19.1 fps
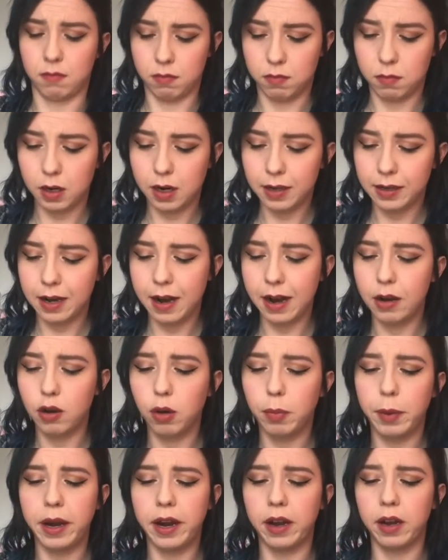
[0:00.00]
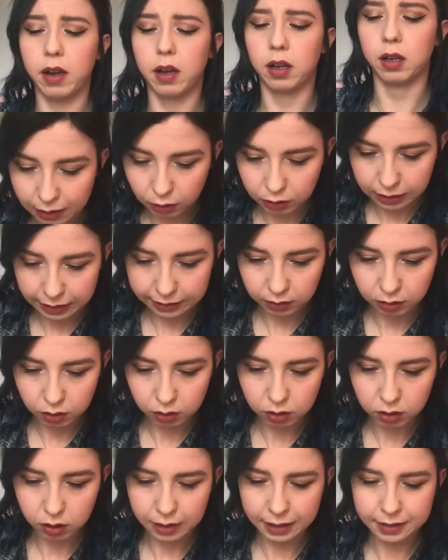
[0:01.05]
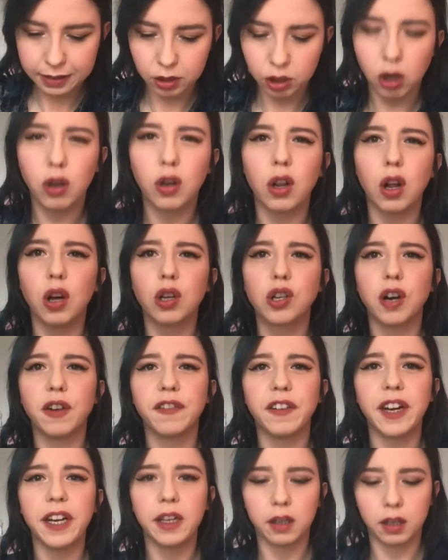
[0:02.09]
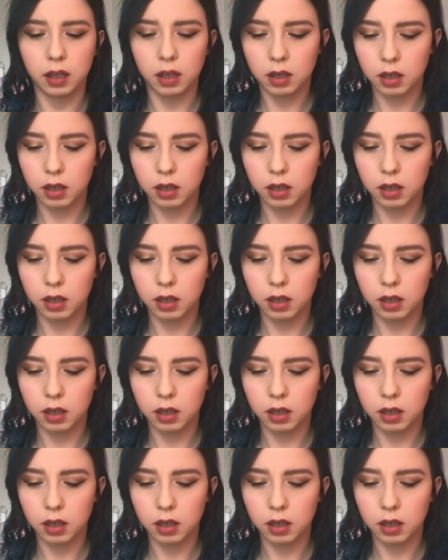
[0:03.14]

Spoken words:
Why can't I open it? It looks like, is it chocolate or toffee?